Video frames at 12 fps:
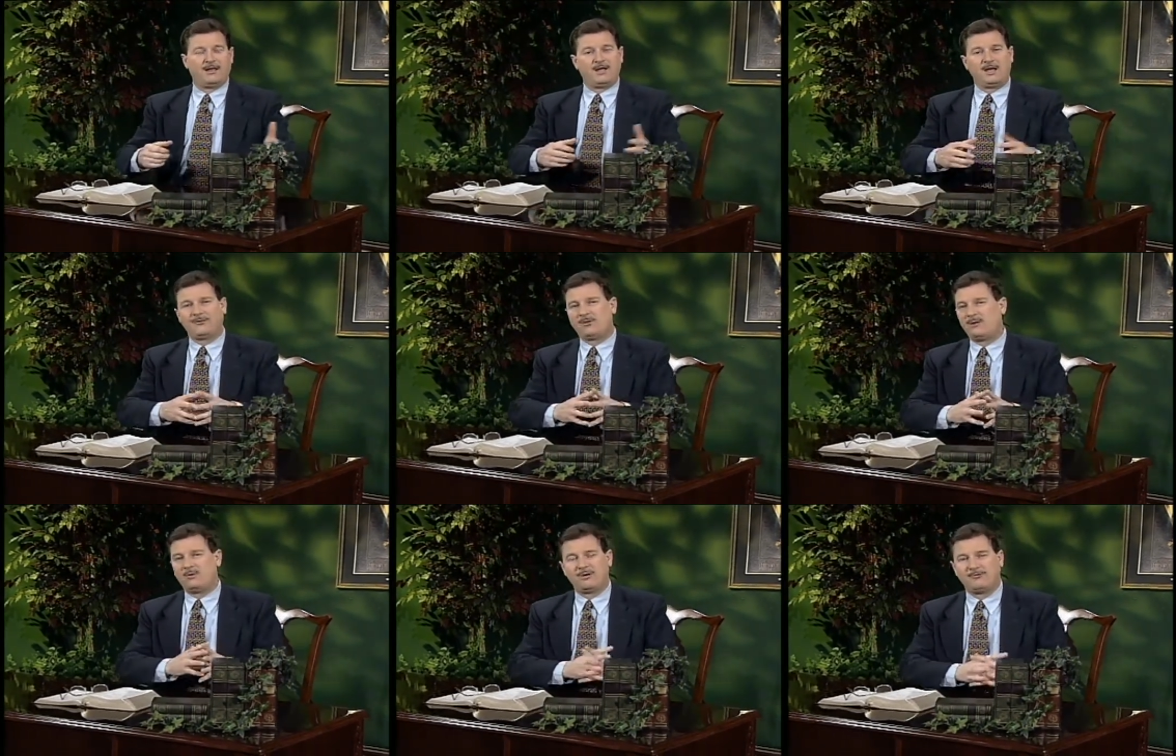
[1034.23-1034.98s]
If
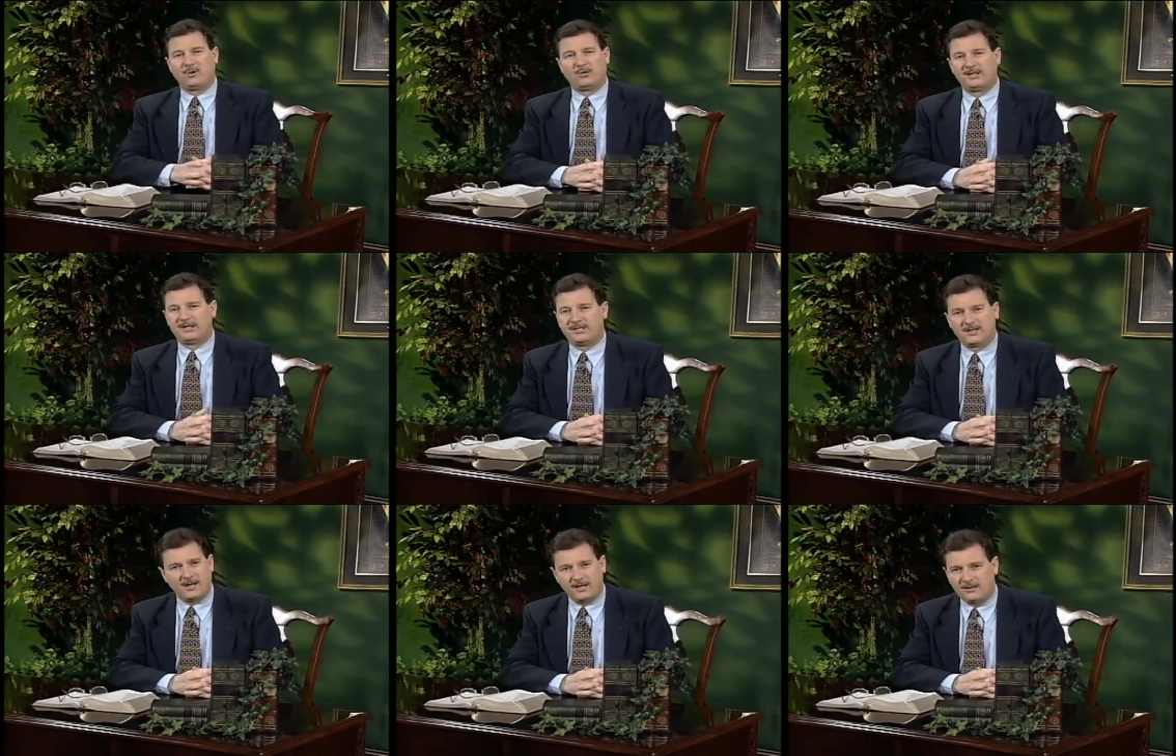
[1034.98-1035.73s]
they would have only
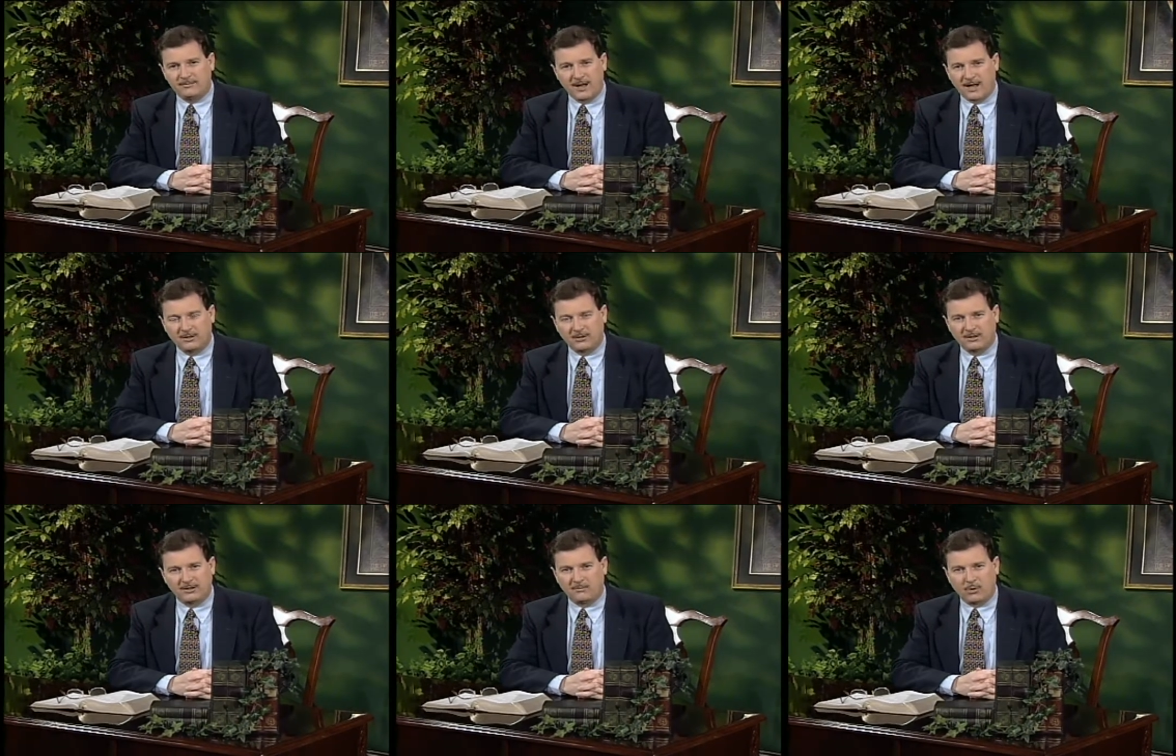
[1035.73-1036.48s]
studied the matter a
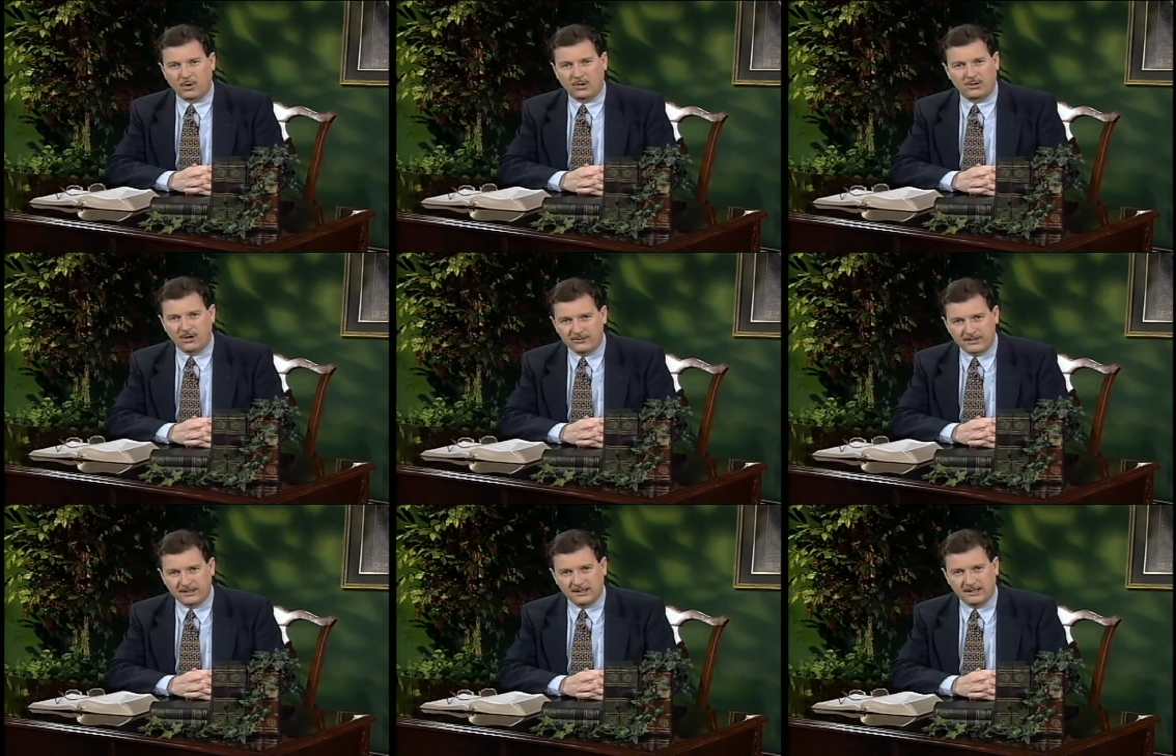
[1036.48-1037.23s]
little more
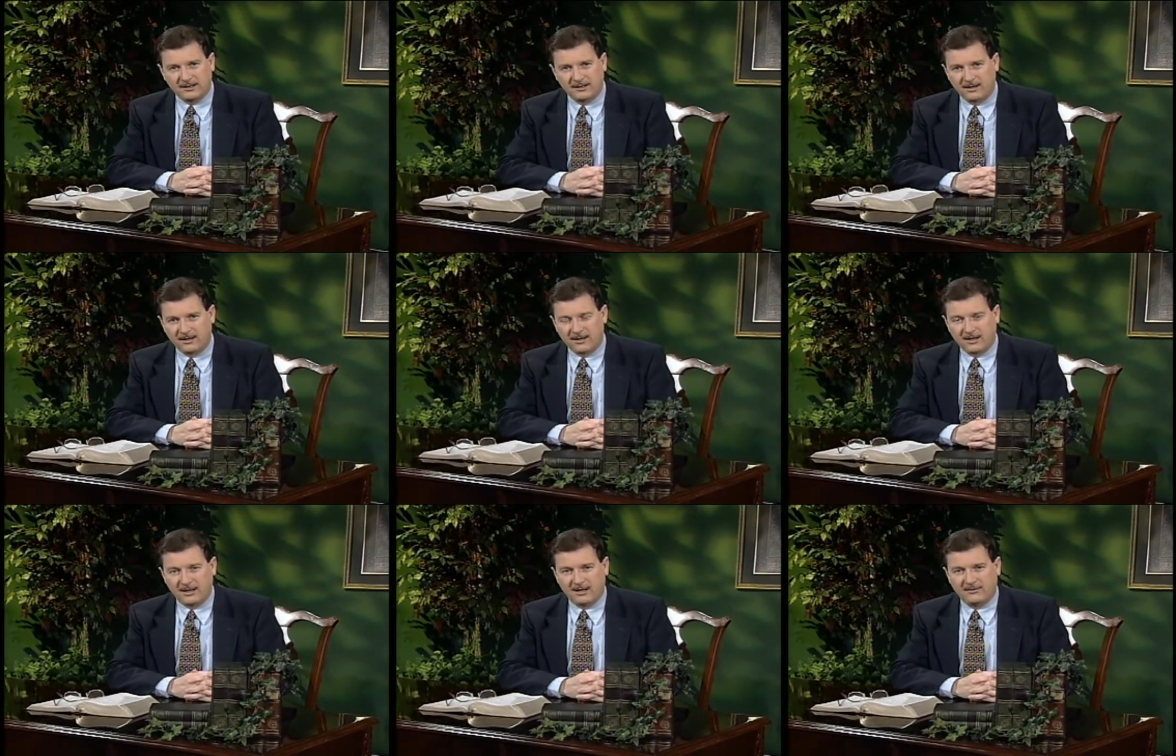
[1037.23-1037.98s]
closely,
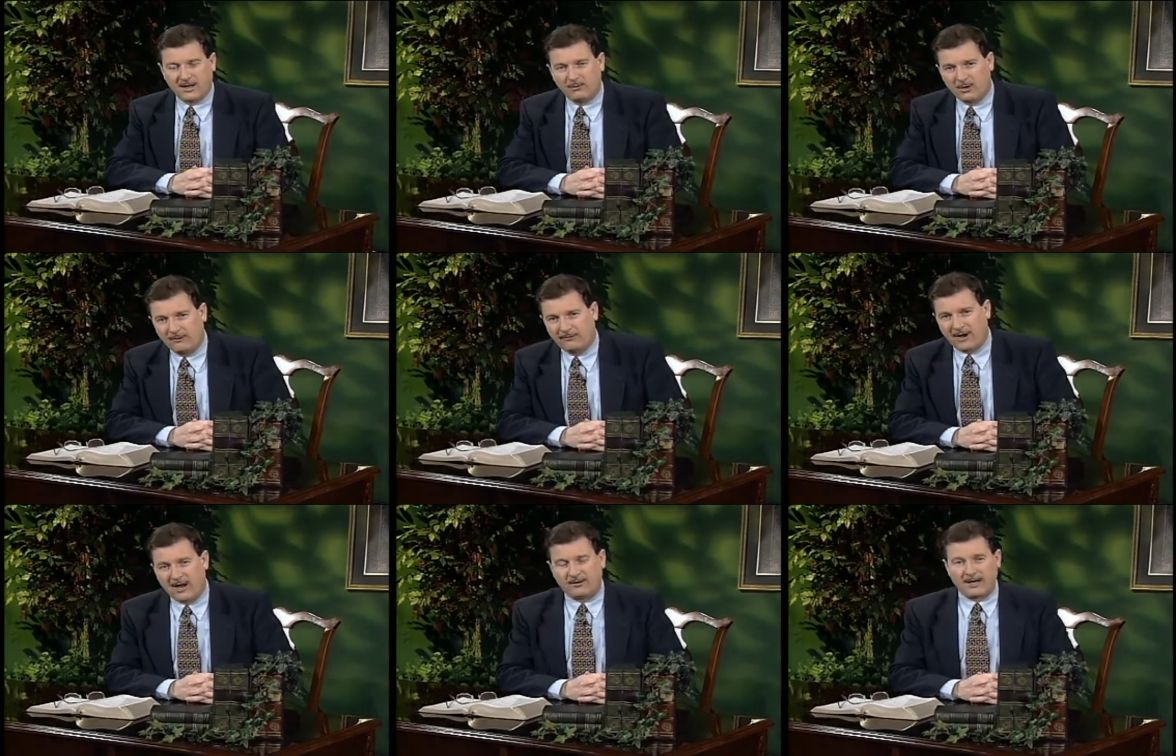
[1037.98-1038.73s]
they would have
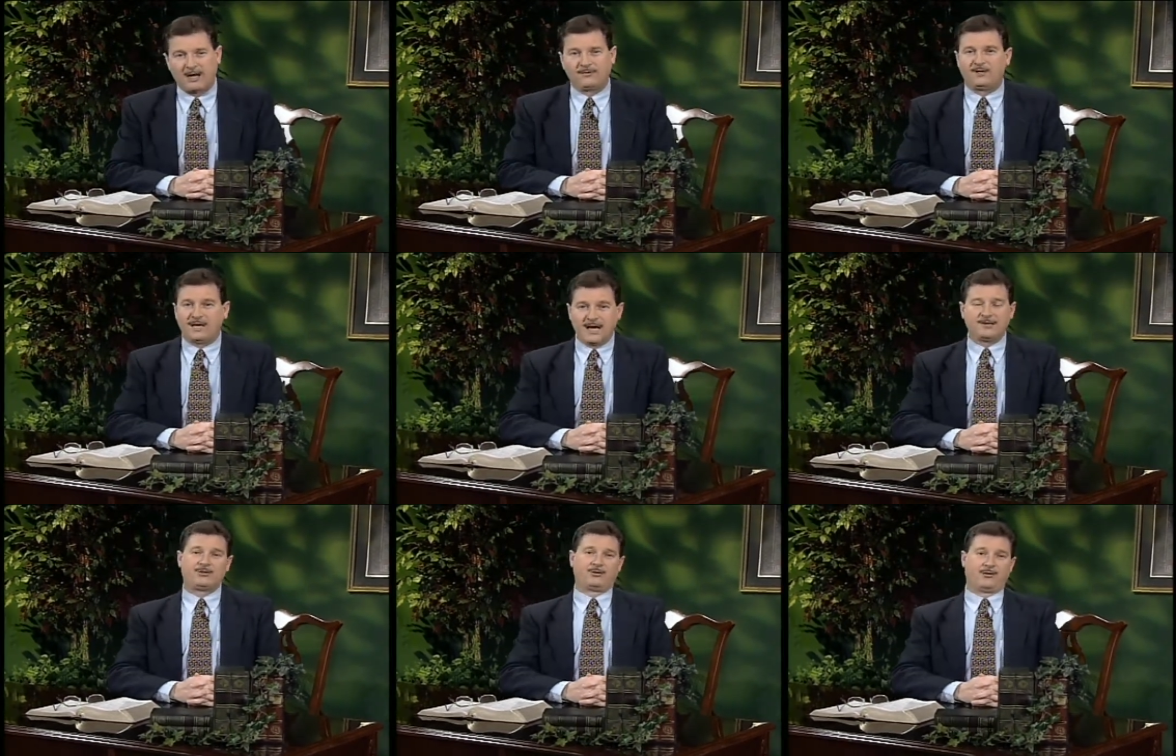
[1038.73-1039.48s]
found out the
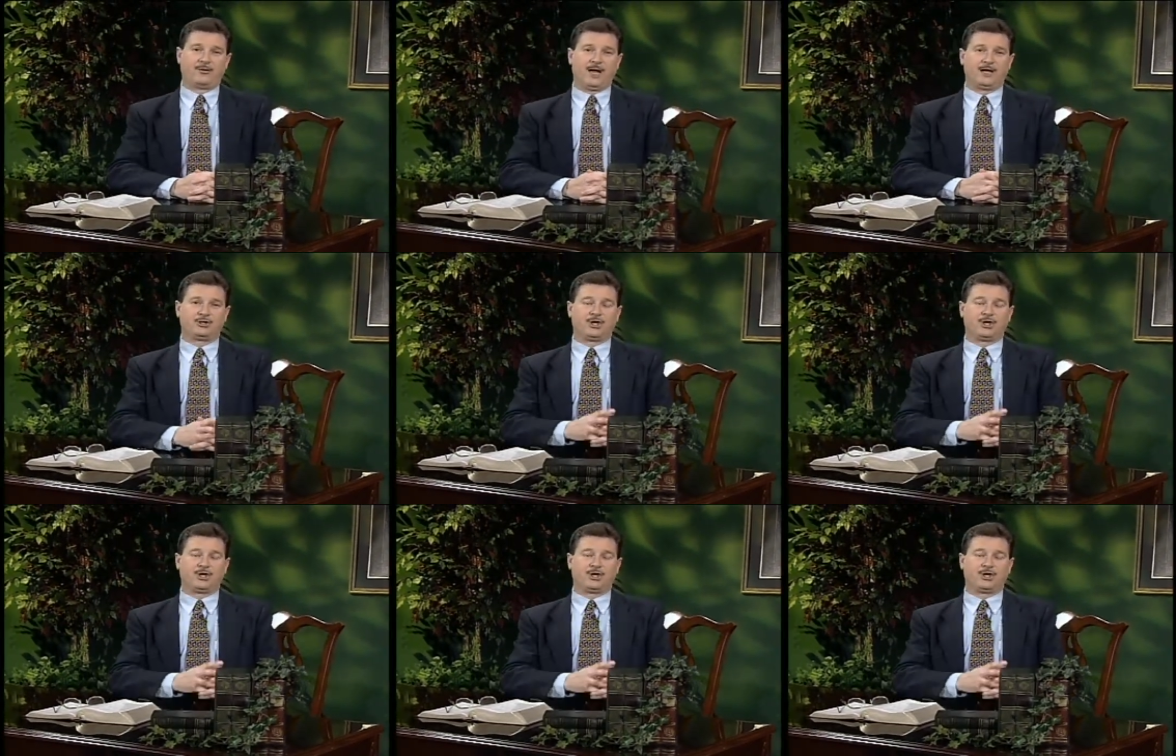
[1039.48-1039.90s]
answer to that.